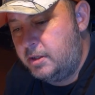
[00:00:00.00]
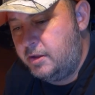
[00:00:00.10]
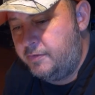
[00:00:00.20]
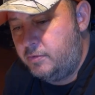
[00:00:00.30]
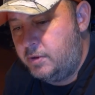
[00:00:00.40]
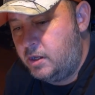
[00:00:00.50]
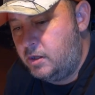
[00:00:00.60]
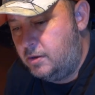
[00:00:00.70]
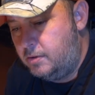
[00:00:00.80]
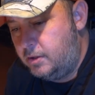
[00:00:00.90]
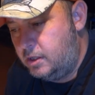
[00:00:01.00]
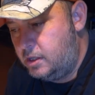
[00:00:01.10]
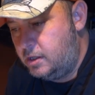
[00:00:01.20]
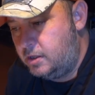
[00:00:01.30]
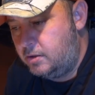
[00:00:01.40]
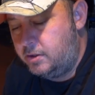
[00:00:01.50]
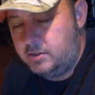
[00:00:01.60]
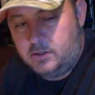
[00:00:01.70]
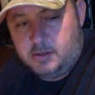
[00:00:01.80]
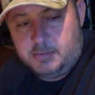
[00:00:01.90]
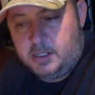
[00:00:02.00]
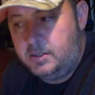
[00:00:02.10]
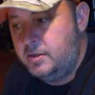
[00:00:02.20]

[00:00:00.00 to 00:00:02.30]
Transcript: therefore we know the hole in this is the correct diameter.